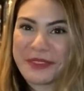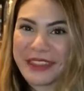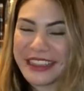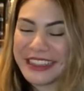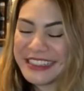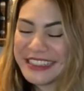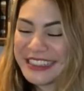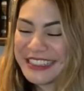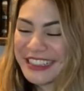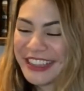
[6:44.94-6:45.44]

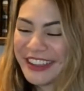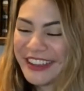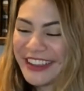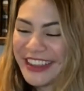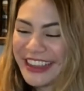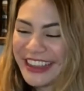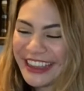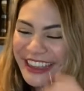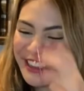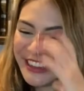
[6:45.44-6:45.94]
It's
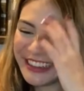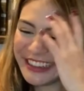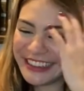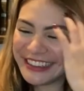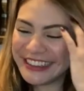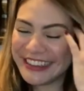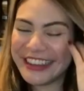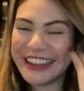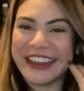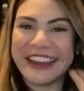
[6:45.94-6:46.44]
good.
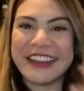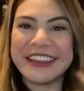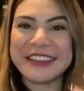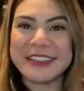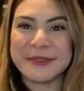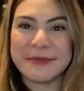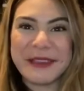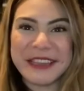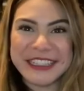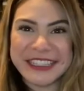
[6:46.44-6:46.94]
Very
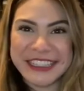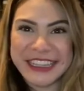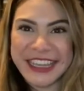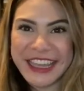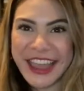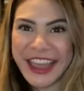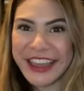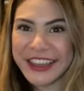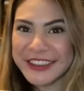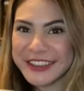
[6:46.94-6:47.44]
spicy
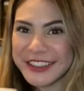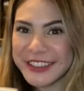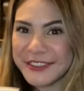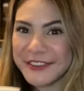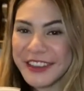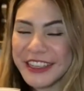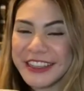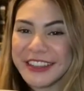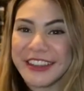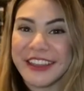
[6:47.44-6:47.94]
and
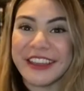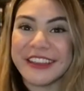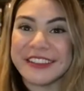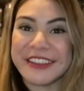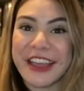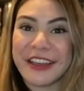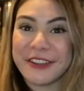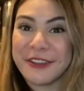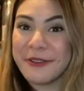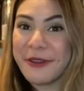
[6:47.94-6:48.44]
sweet.
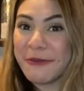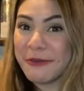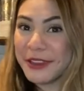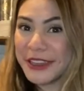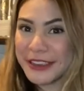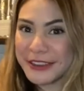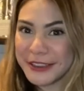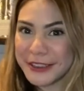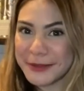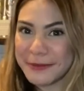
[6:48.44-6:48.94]
Exactly what we
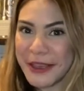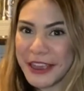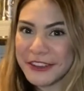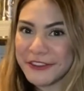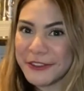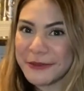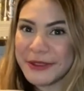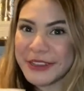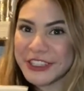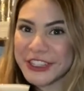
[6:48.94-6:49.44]

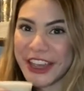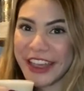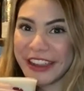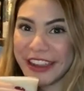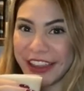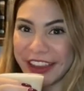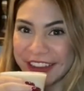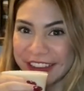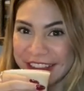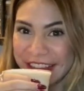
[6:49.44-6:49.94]
expect from a chai
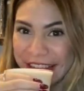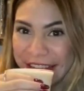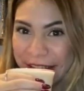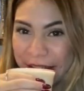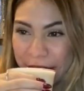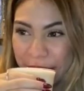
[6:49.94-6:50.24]
latte.